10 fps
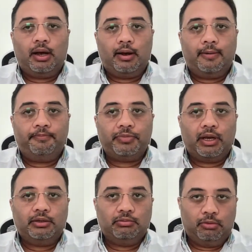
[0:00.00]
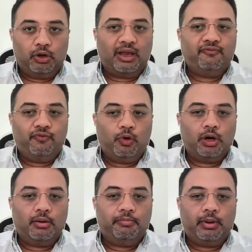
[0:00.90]
um, looking
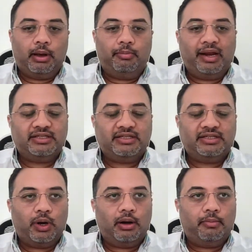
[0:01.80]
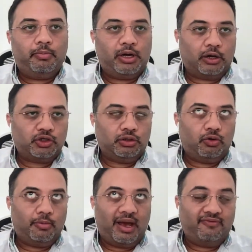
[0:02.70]
for places where production
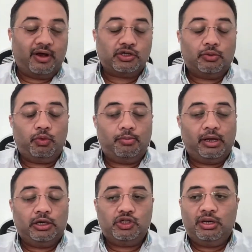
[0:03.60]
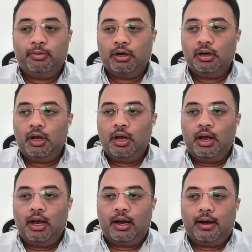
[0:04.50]
or manufacturing would be cheaper.
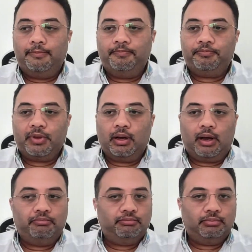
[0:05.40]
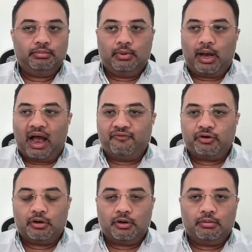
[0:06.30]
Um,
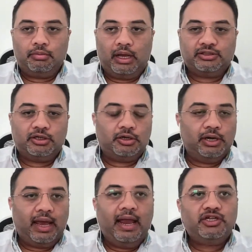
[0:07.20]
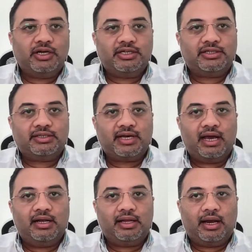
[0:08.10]
after a certain age, I just
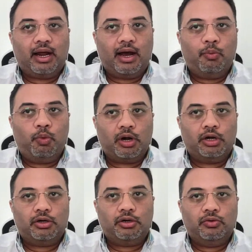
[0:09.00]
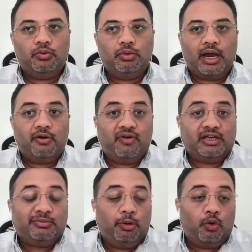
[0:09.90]
decided that I wanted to kind of
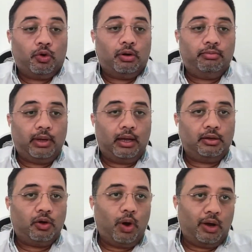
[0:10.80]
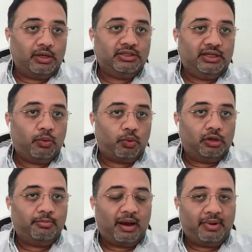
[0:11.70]
explore and go out and see the
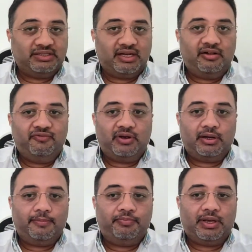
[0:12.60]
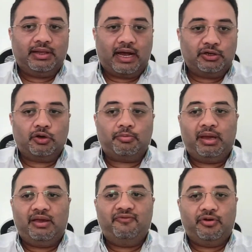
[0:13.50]
world by myself. Um, that that took
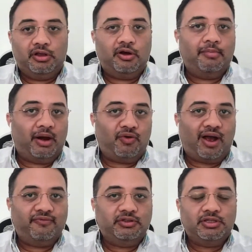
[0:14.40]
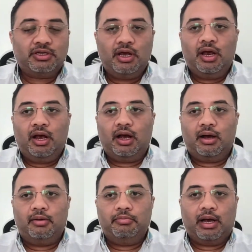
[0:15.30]
me further in my travels.
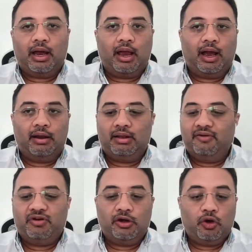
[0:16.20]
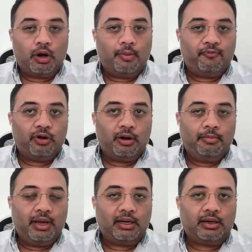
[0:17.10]
Um, I, I, lived in Europe for a
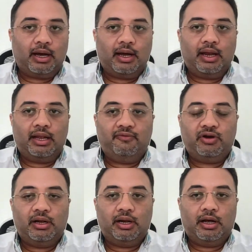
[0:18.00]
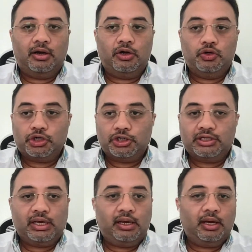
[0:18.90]
bit. I lived in uh, New
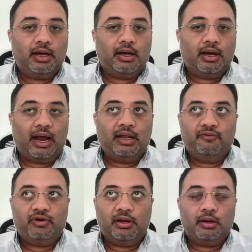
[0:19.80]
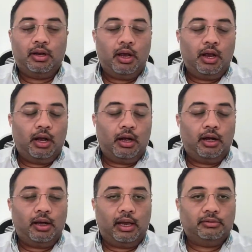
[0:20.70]
Jersey. Uh, I lived in
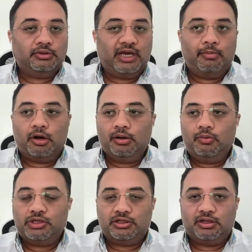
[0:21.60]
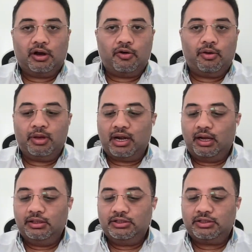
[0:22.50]
uh, in Saint Martin, which is in the Caribbean
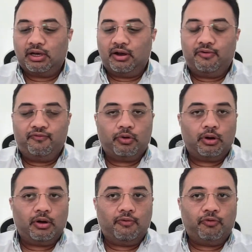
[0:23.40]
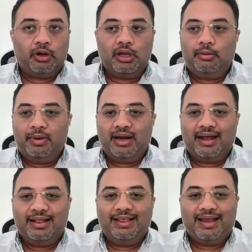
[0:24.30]
islands, uh, for for a little bit,
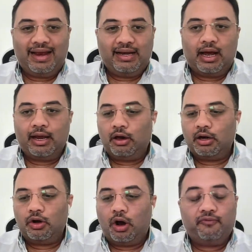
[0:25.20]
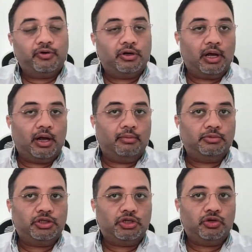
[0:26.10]
and then I got an offer to
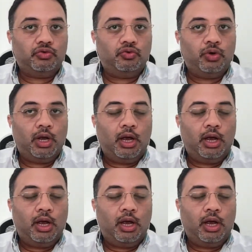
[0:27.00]
come to